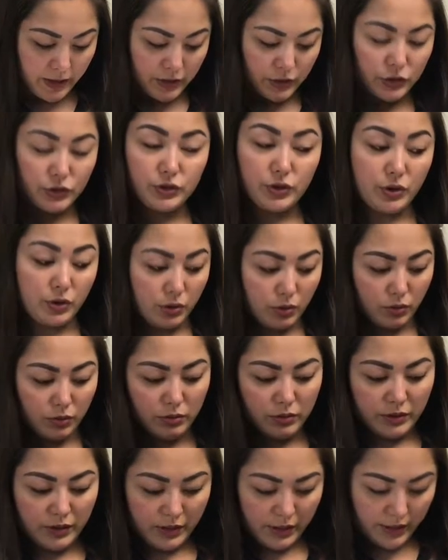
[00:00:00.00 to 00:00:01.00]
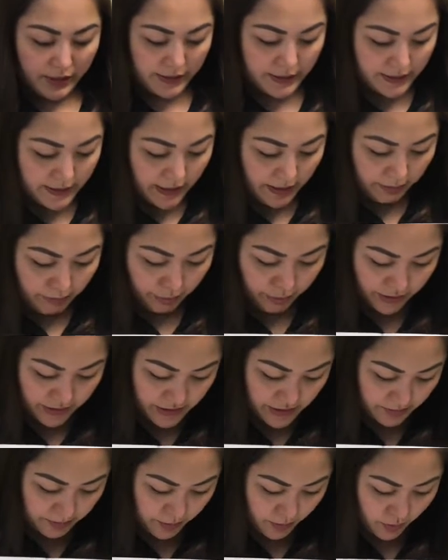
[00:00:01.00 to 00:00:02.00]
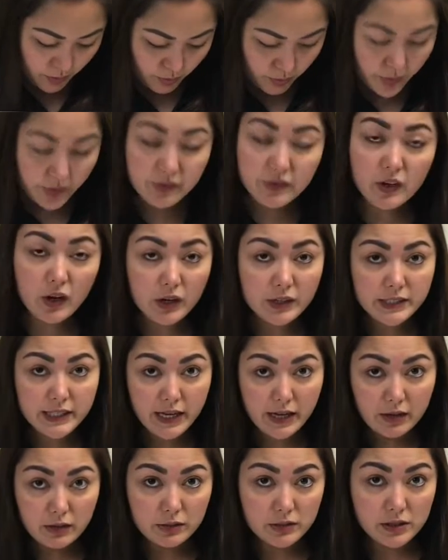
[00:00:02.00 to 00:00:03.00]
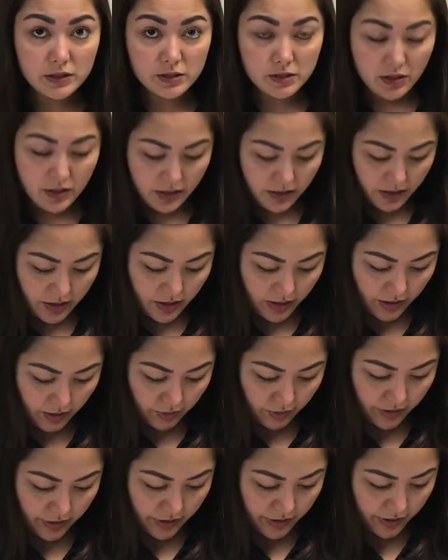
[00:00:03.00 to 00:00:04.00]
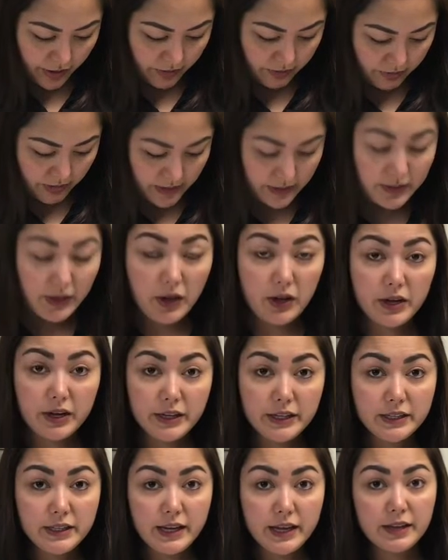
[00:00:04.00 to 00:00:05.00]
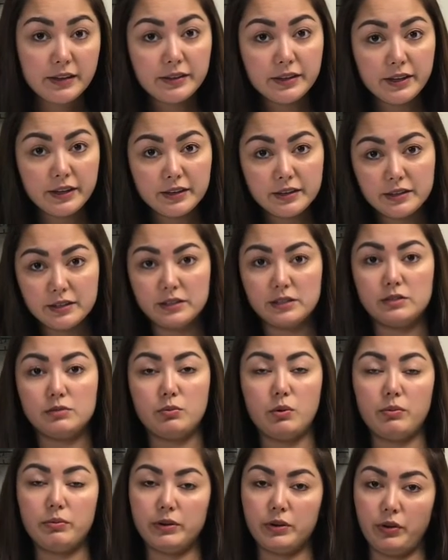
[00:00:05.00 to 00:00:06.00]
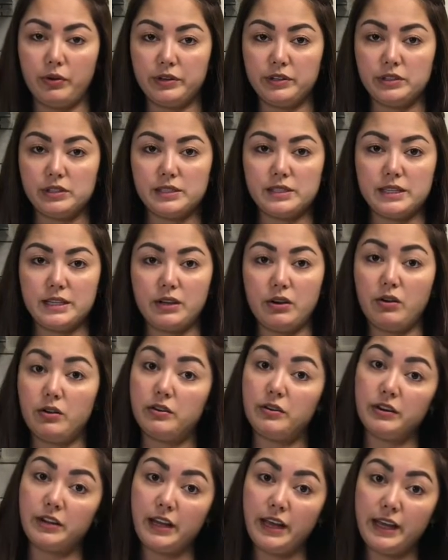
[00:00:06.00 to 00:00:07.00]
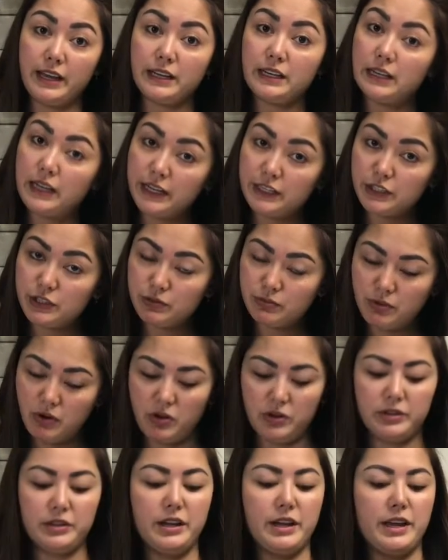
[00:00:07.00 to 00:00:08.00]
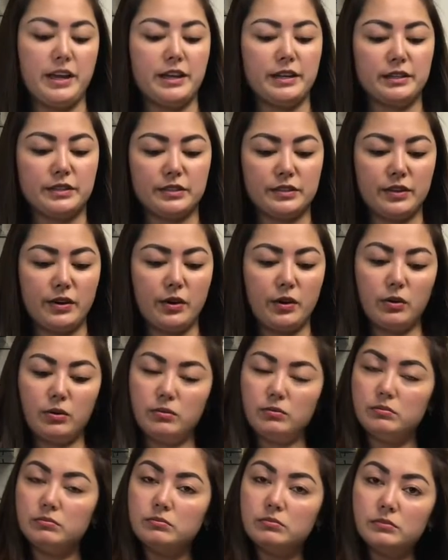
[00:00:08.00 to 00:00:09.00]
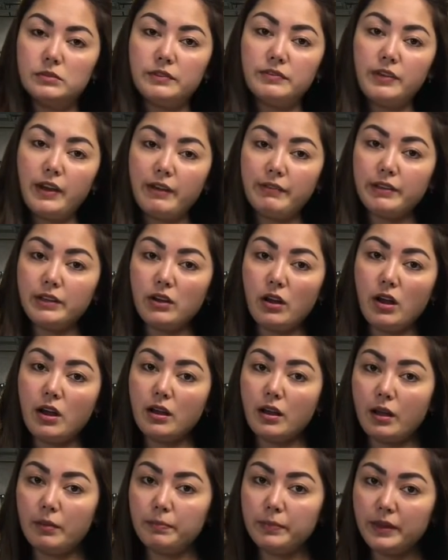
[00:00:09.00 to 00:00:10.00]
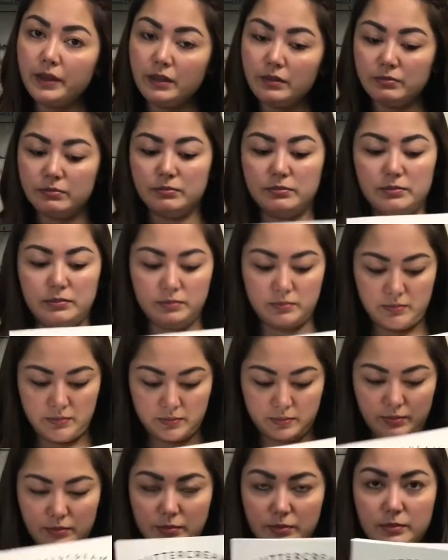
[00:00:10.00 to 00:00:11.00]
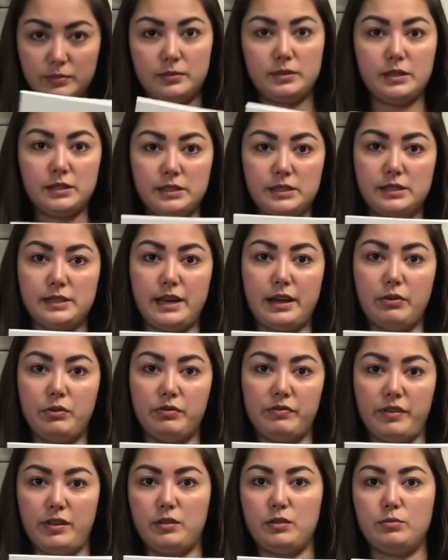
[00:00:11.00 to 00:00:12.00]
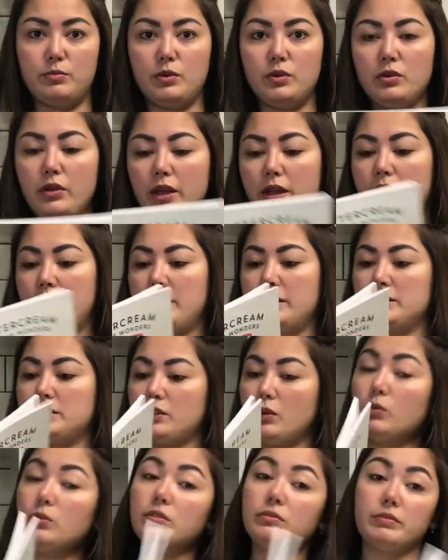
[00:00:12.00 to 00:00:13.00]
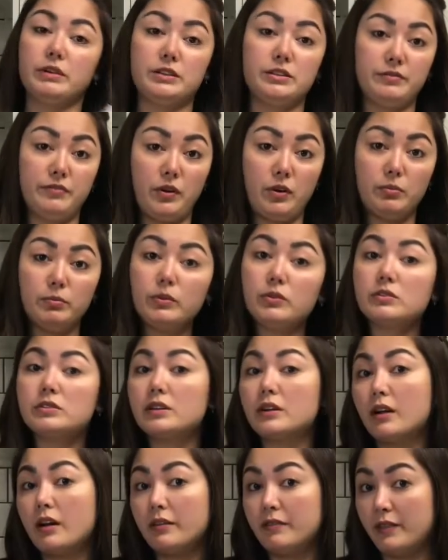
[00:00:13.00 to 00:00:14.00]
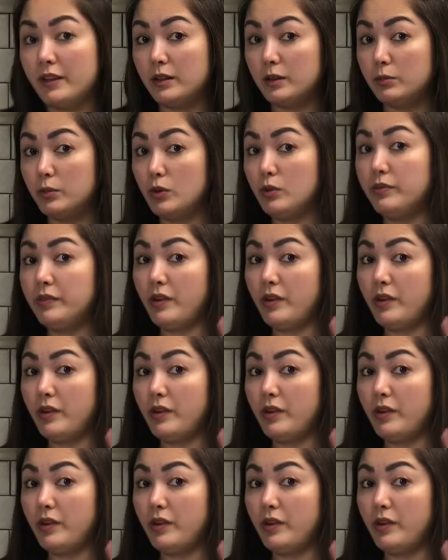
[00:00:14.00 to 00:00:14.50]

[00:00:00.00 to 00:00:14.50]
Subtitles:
So same principle, we've cut out our design, and then this is what we're going to stick on our cake later on. So if you haven't got a copy, this is now available, and all the rest of our books are available.